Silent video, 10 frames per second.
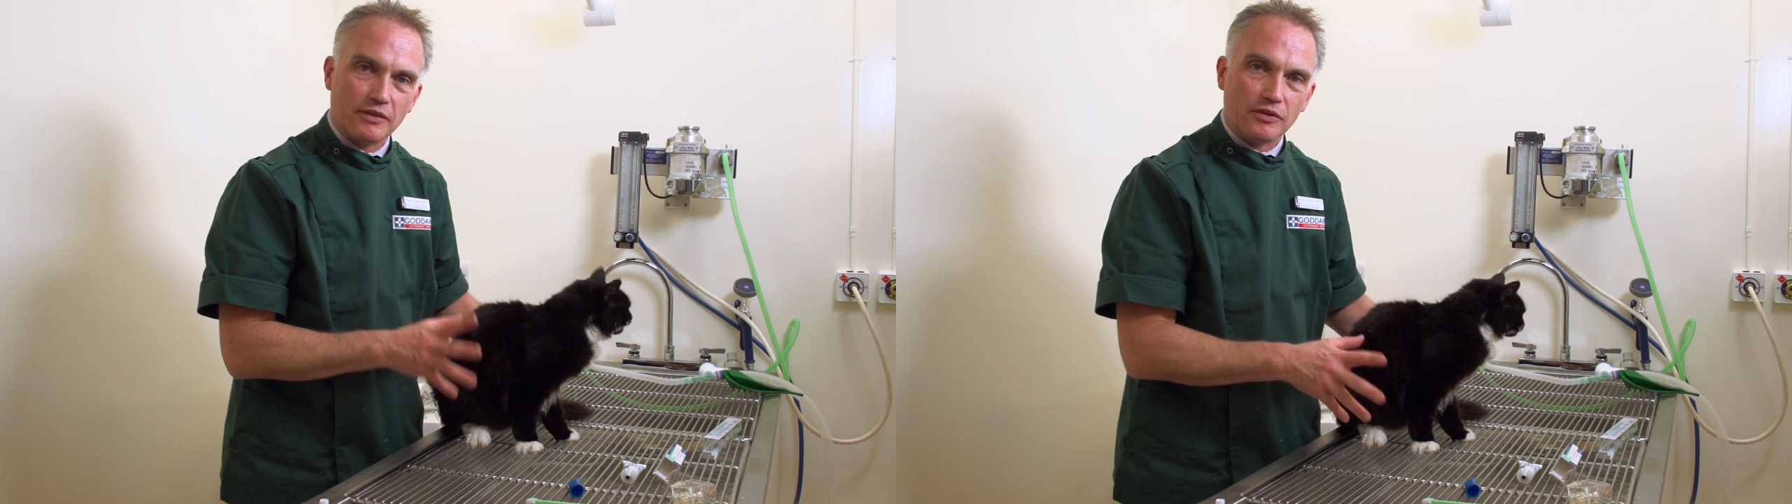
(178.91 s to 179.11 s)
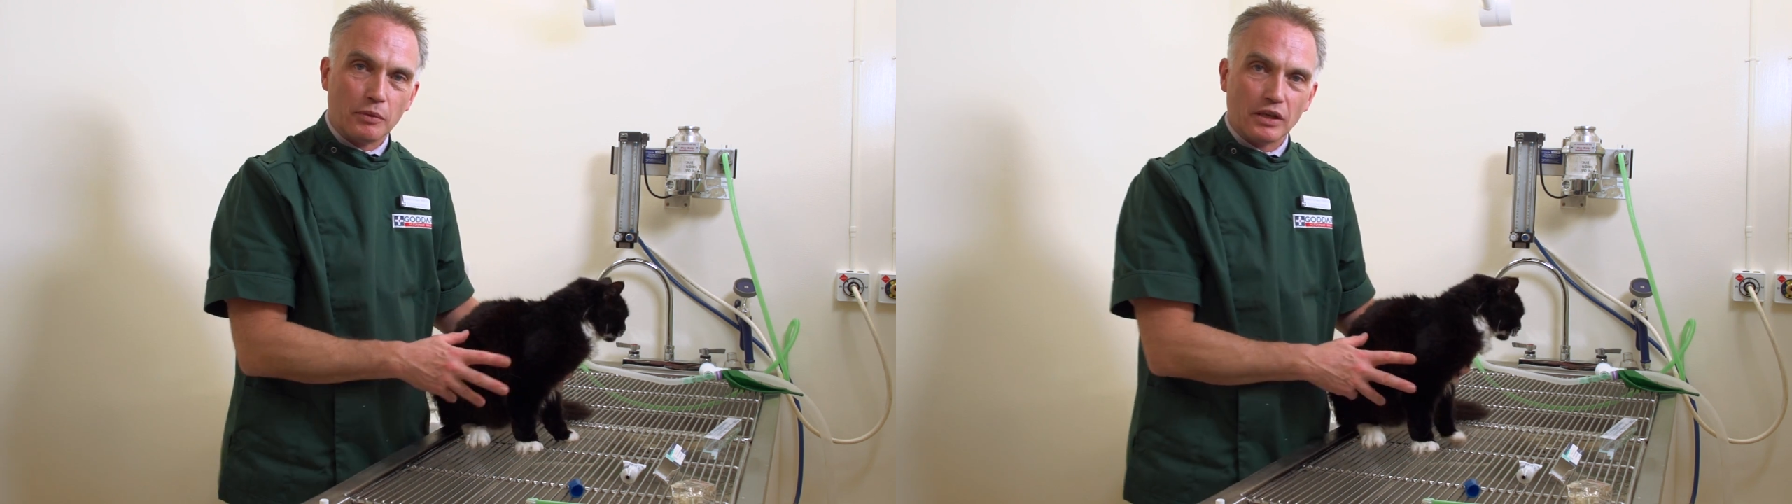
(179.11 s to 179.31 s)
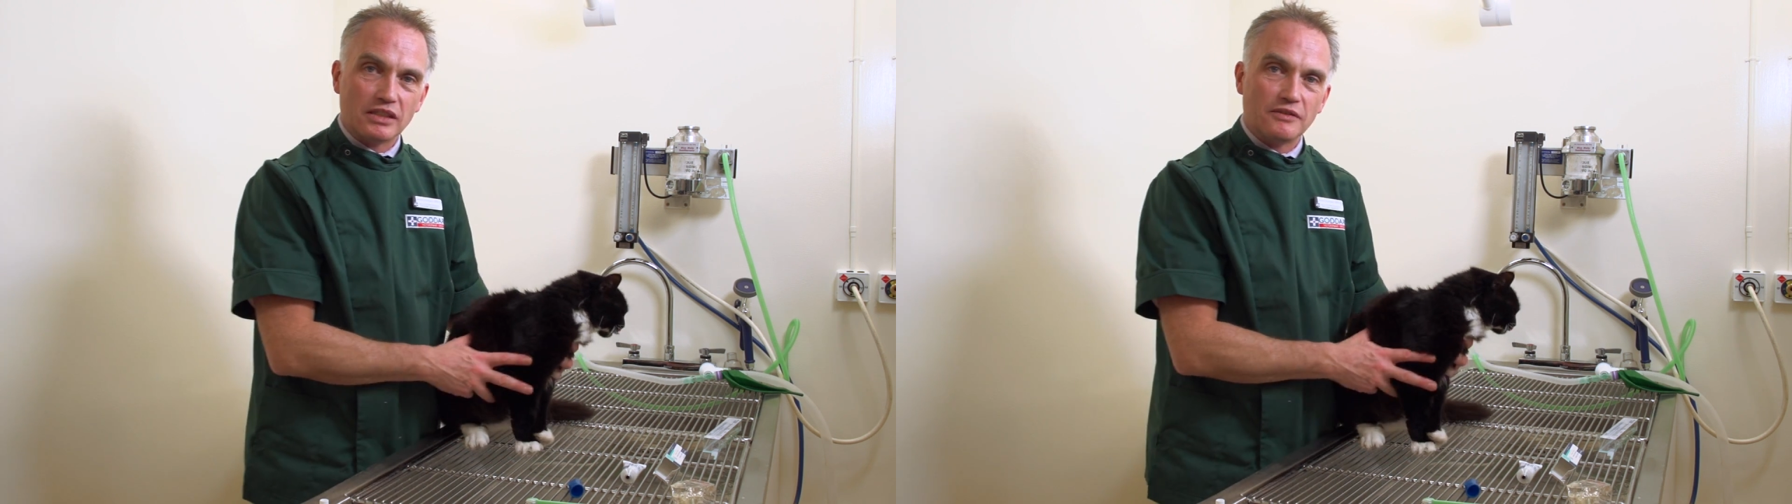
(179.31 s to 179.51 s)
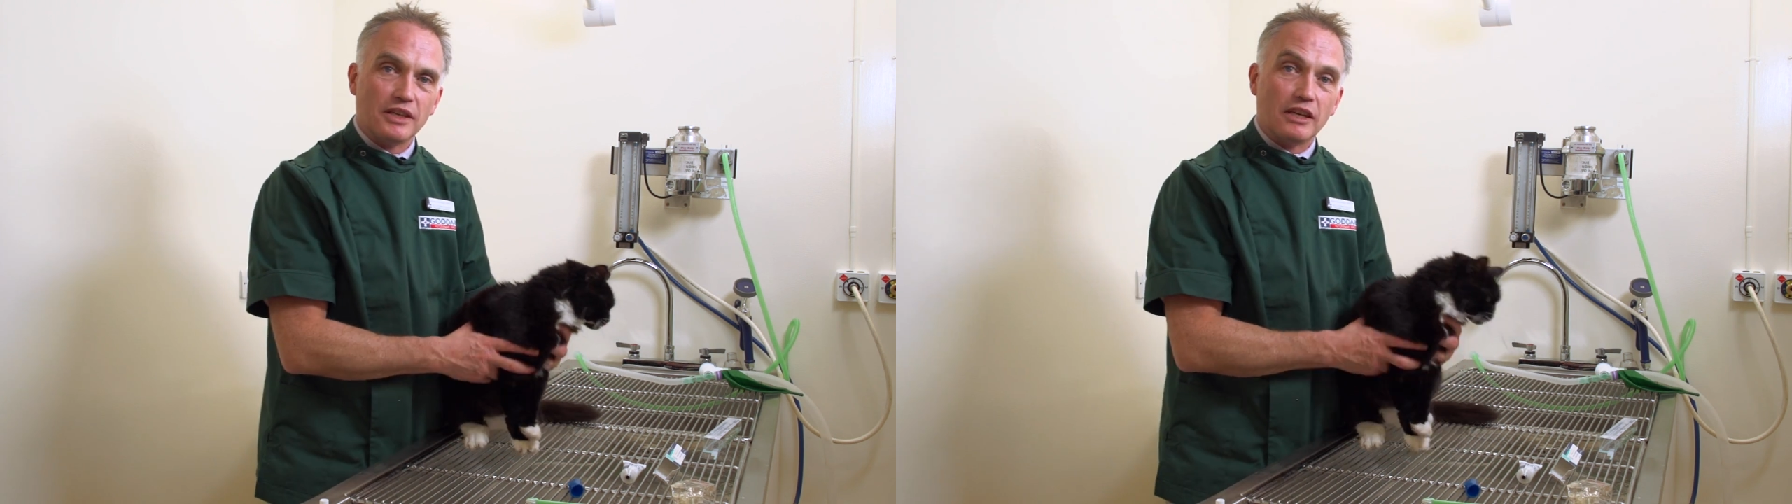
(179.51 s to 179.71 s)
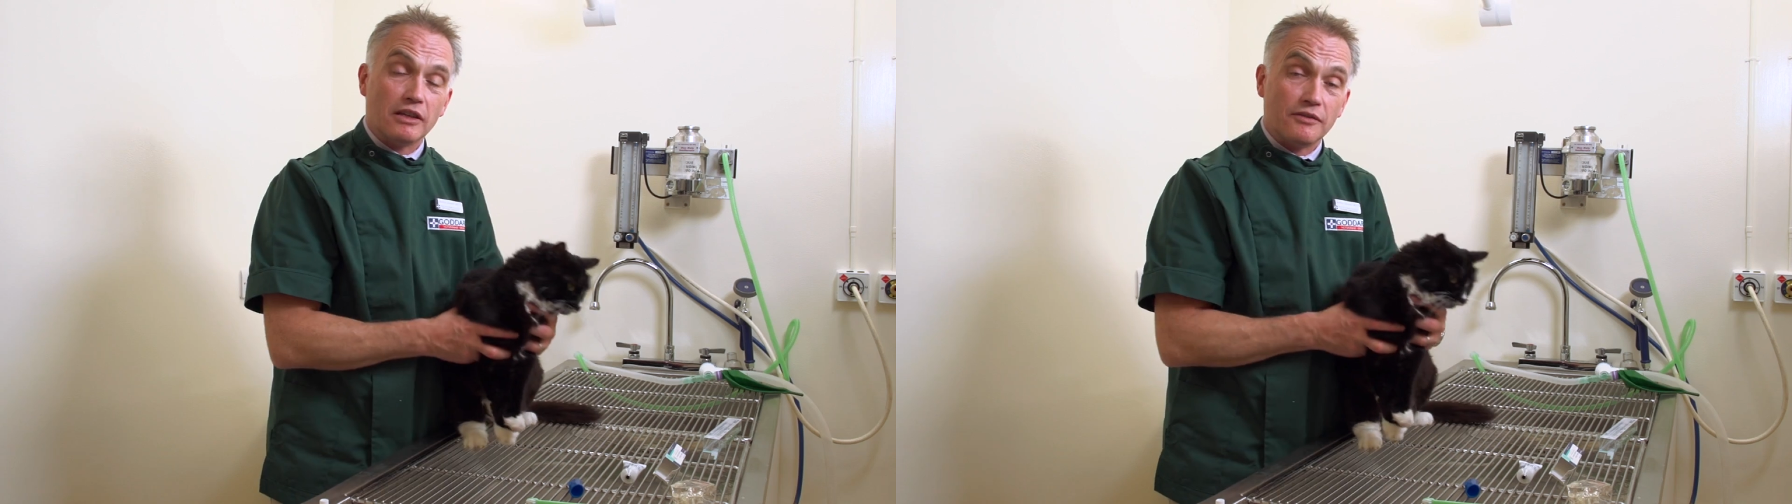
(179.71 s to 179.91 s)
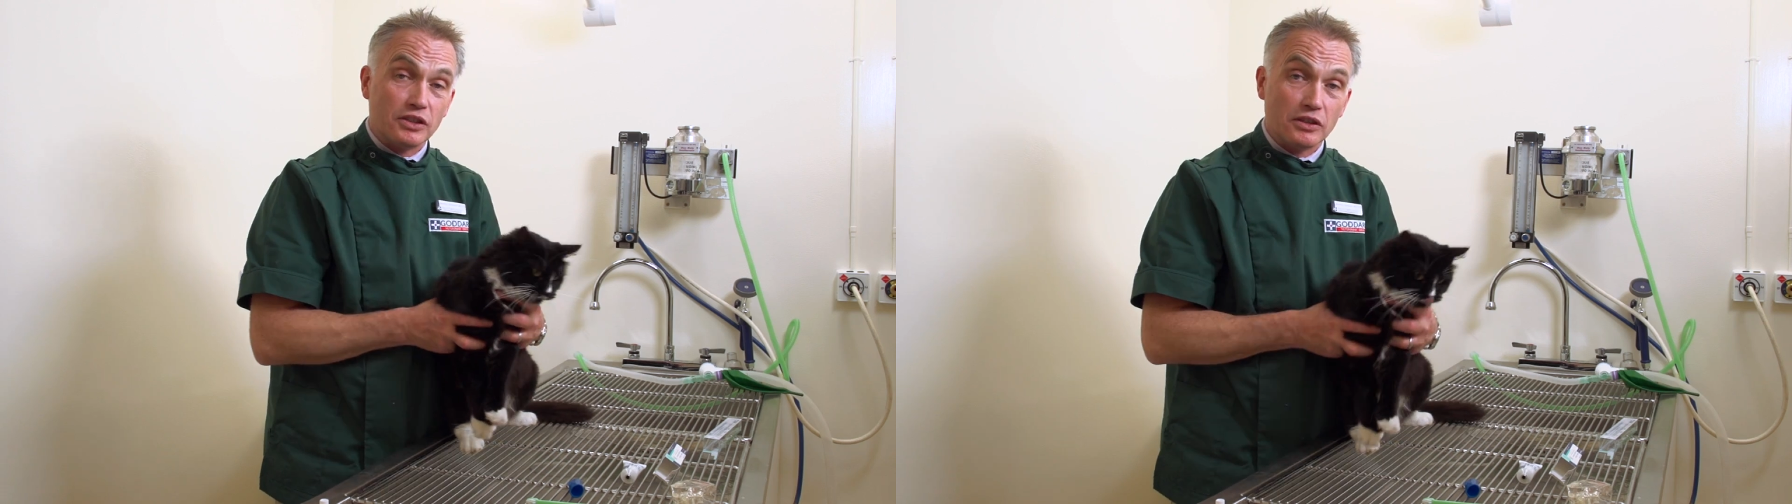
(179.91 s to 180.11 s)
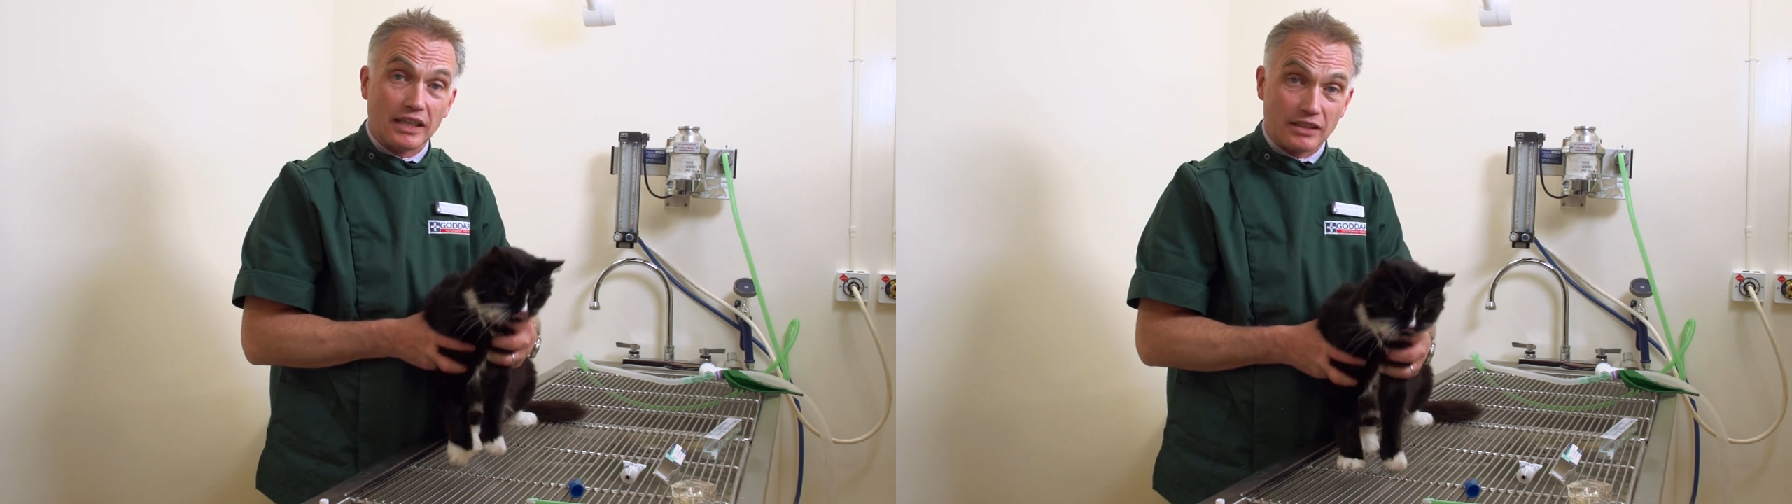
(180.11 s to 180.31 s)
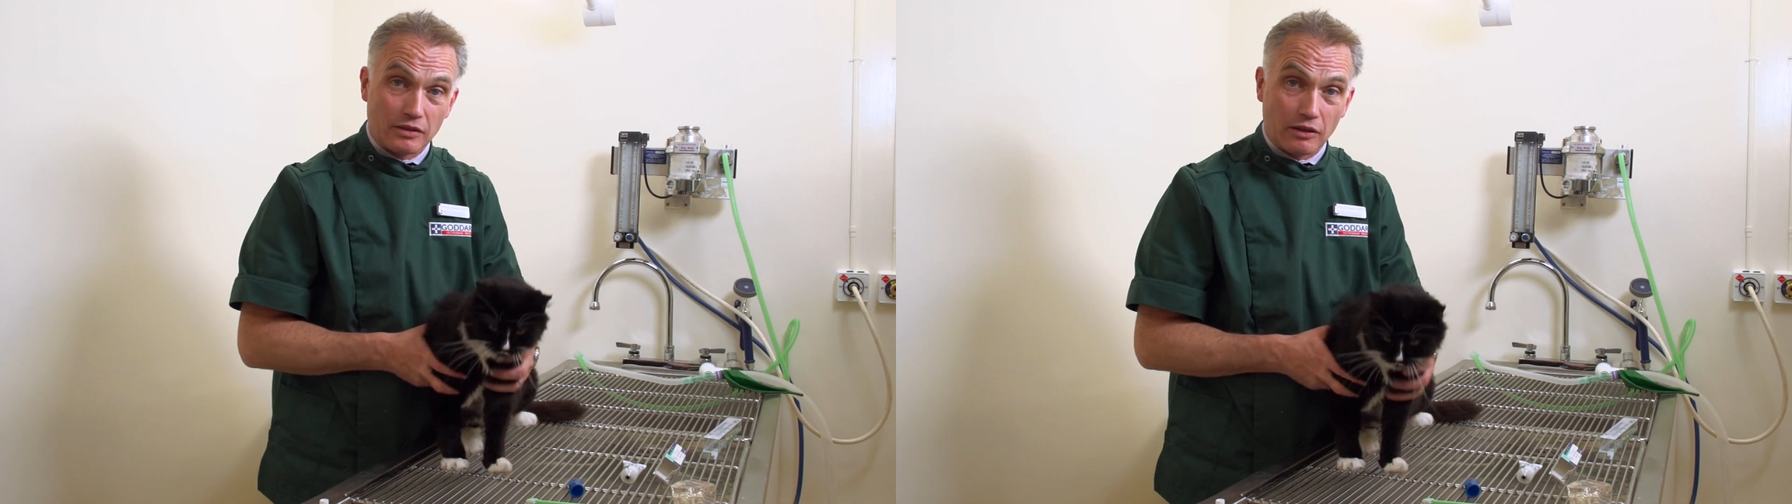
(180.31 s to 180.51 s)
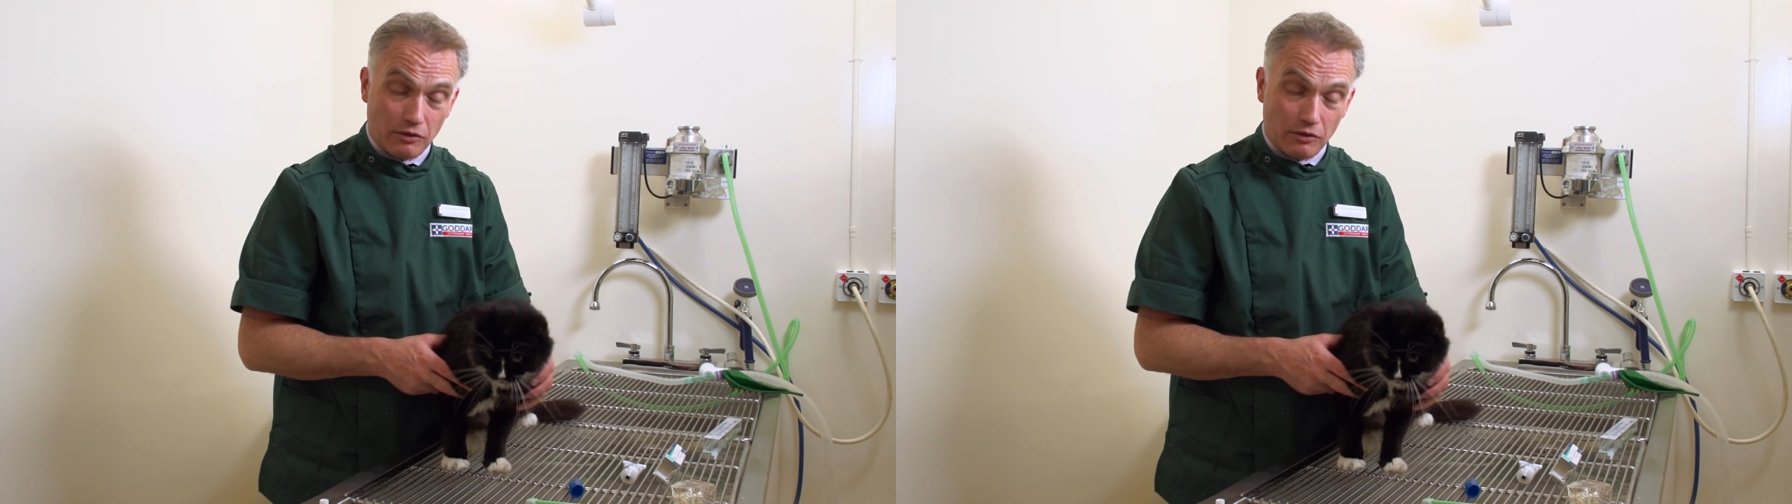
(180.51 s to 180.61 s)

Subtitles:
but if you persevere and if you do that